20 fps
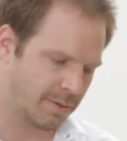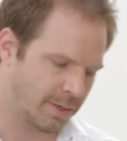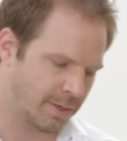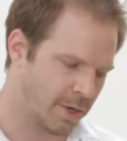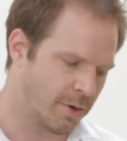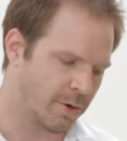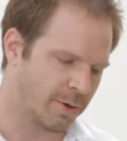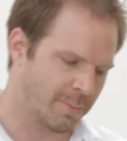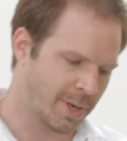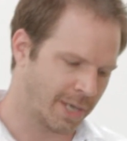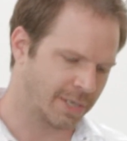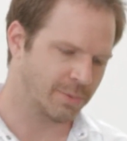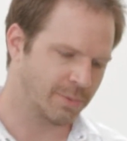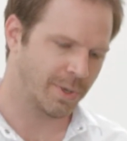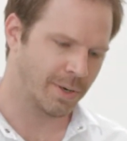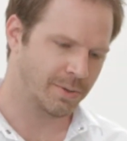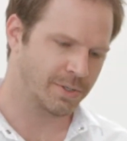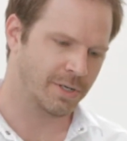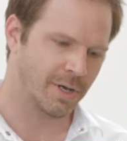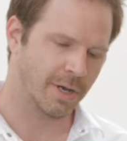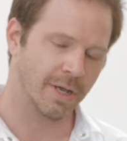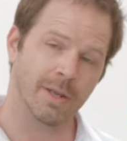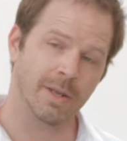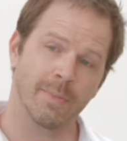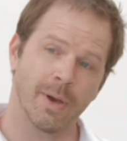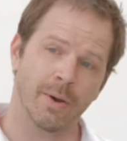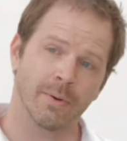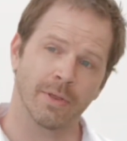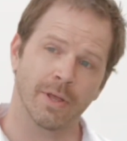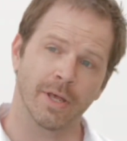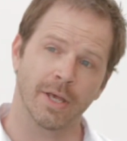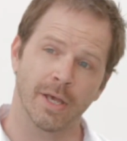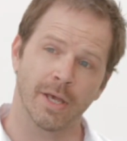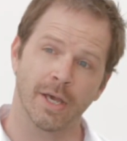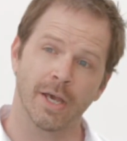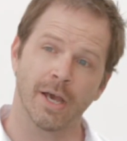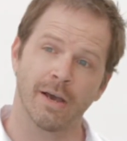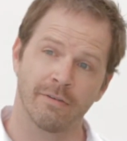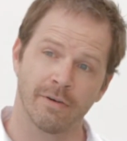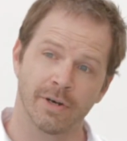going back to what I was talking about,
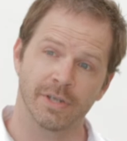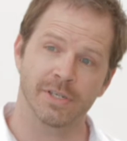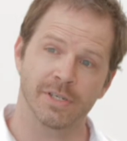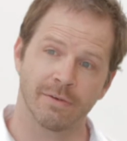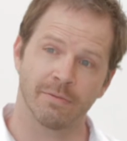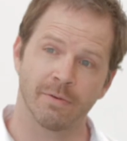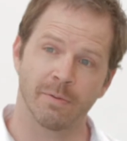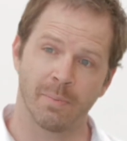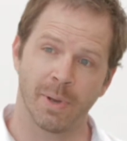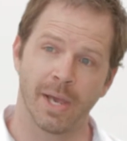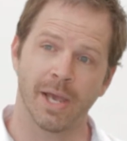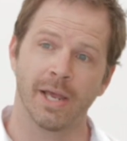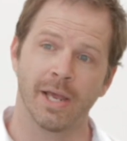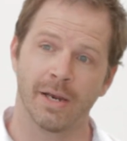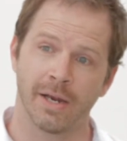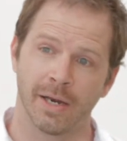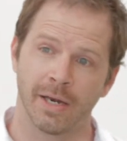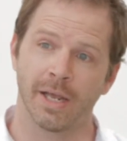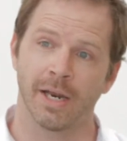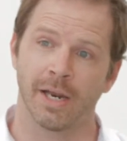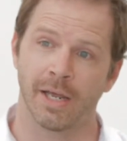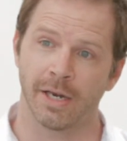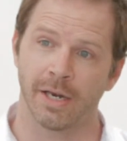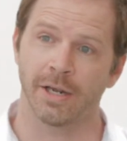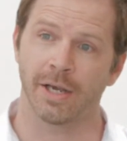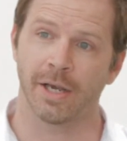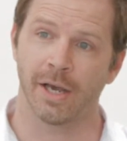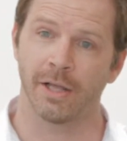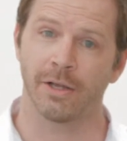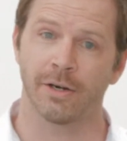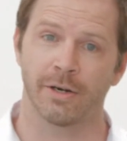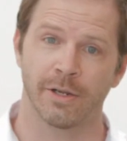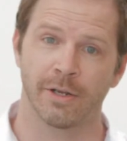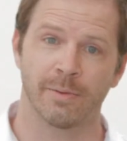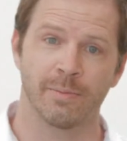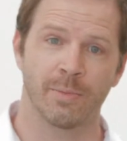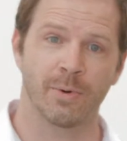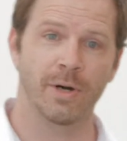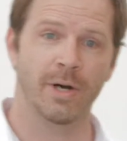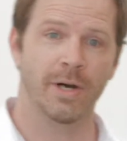covering stuff with paint and getting into color a
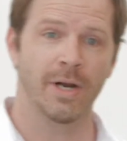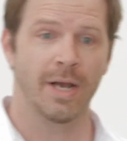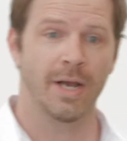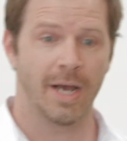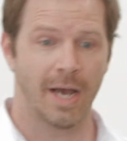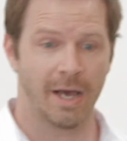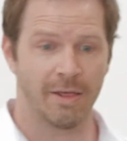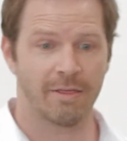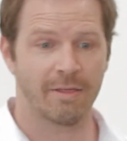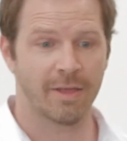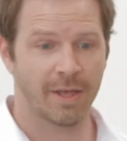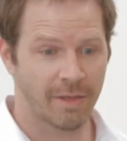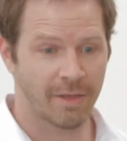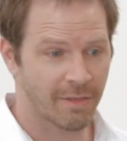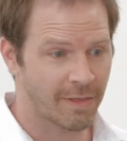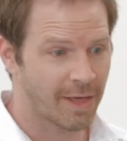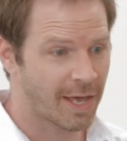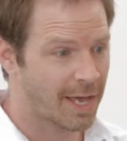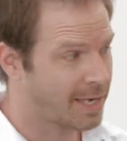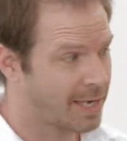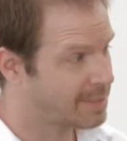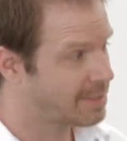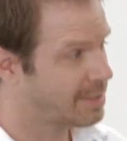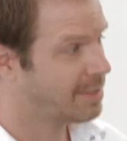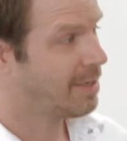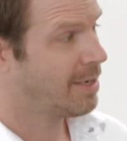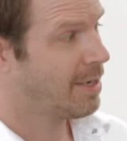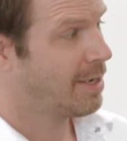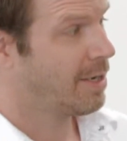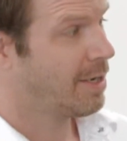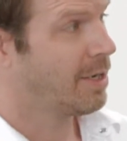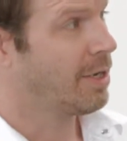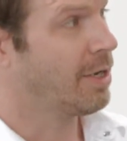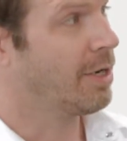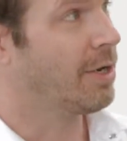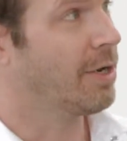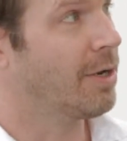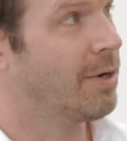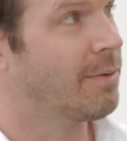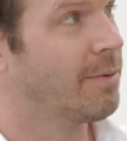little more, I think that,
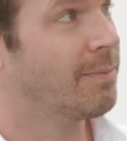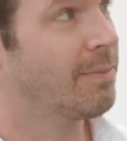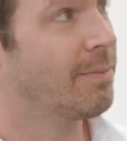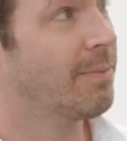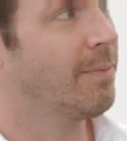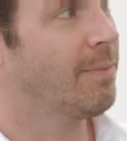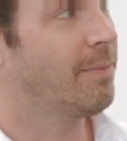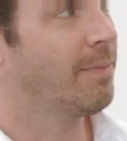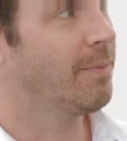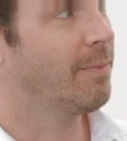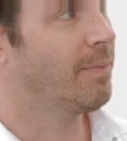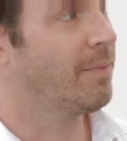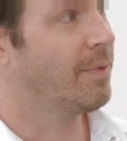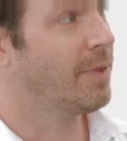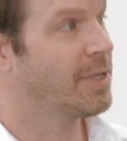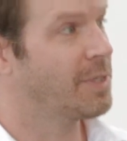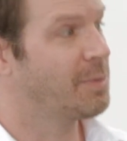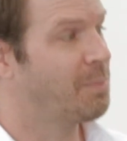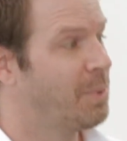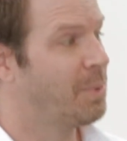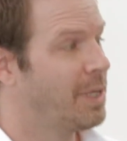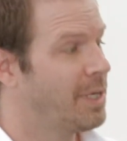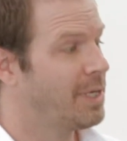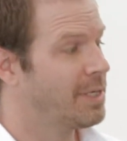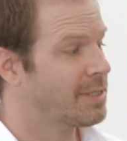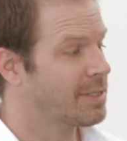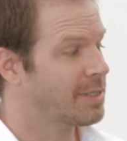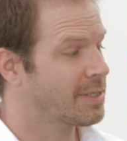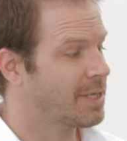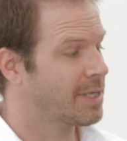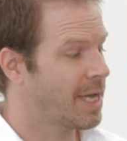this piece